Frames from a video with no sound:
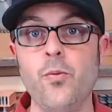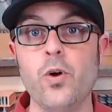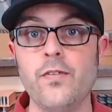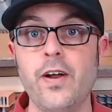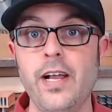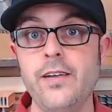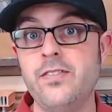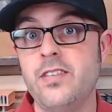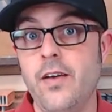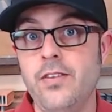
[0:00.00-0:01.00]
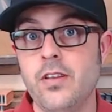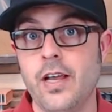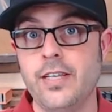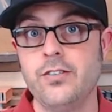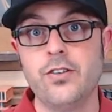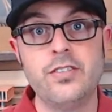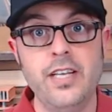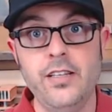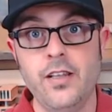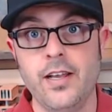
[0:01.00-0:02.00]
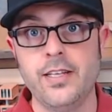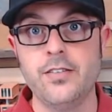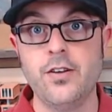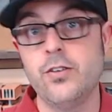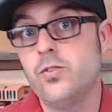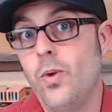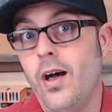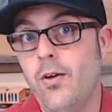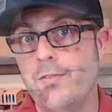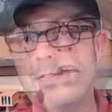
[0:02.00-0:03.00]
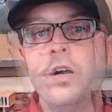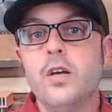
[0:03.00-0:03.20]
What if I have 7 lights or 10 lights or 12?